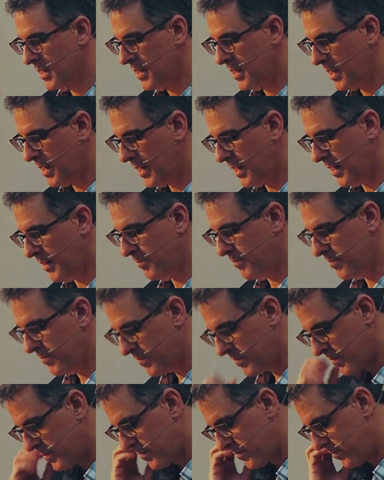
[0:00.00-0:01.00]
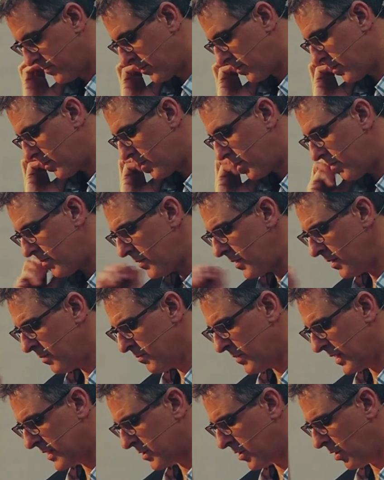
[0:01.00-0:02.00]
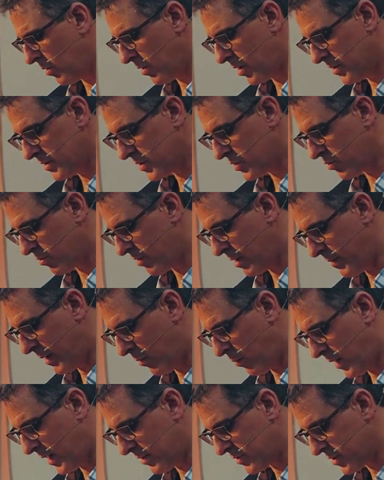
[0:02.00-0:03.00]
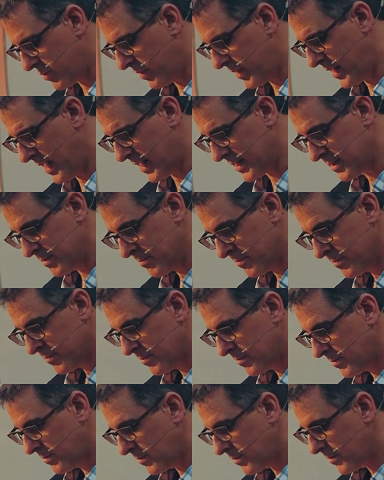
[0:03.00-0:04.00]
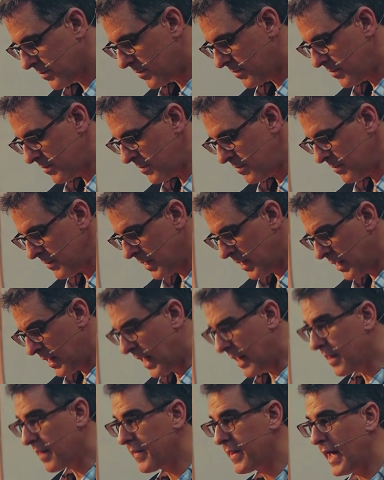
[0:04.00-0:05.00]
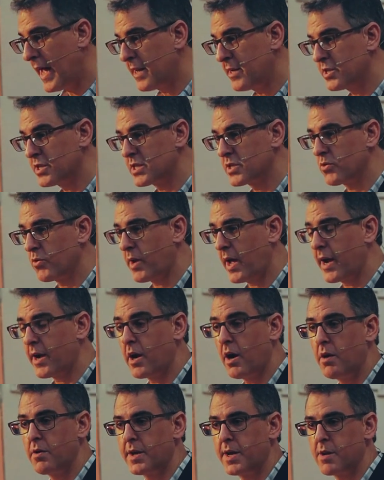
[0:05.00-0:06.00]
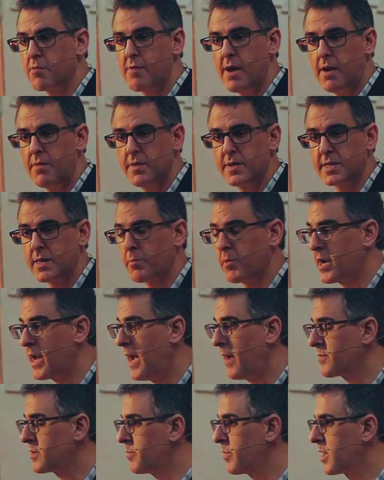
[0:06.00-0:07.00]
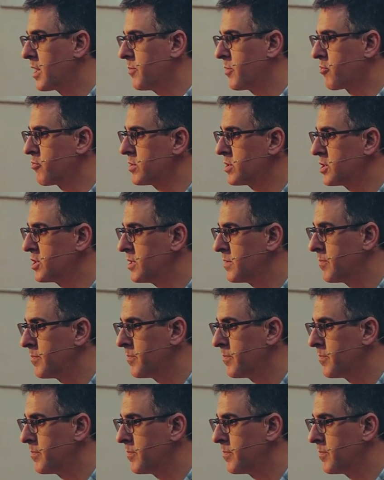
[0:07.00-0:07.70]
But that's a whole other story about why I was doing that. And at the end, just thought, I can't get around this. I'm going to have to become a Christian.